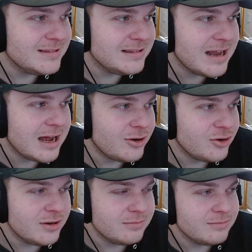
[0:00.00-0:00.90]
not
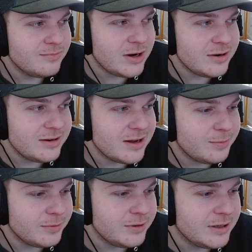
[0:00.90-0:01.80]
good. Very
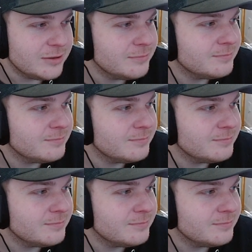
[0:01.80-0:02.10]
desperate now.